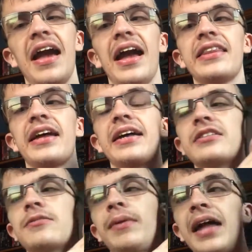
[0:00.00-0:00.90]
And that
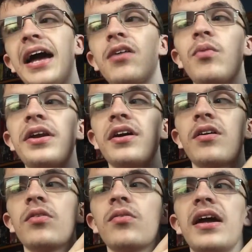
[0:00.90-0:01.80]
is Black
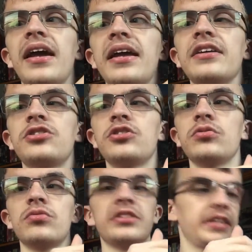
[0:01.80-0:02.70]
Widow
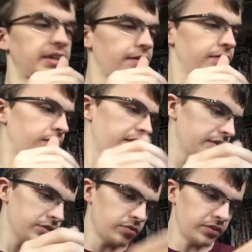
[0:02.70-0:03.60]
issues 11, right?
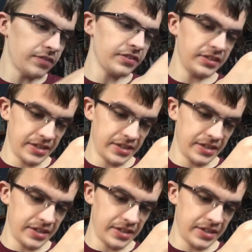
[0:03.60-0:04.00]
Issue 11?